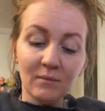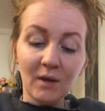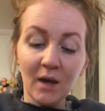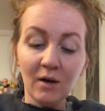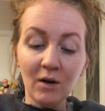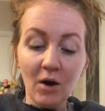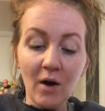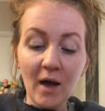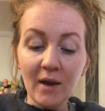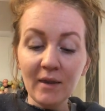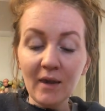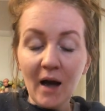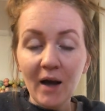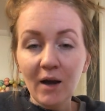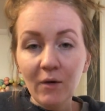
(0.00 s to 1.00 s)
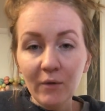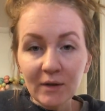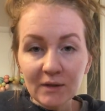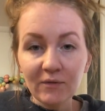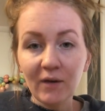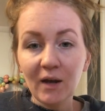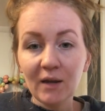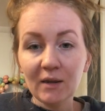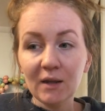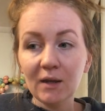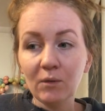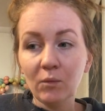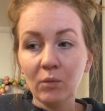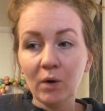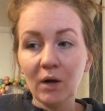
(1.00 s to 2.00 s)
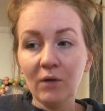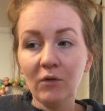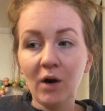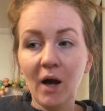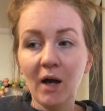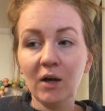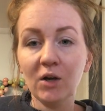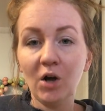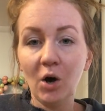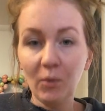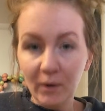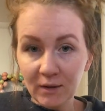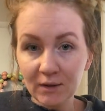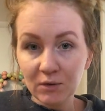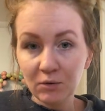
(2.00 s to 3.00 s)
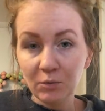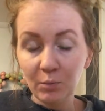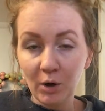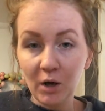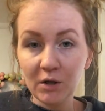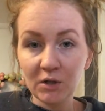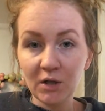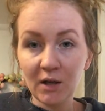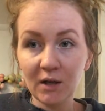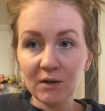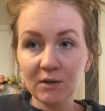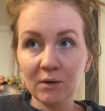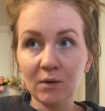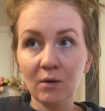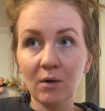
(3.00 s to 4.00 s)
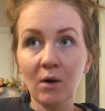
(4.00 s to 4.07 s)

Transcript: don't know, and I always find that whenever I go into a project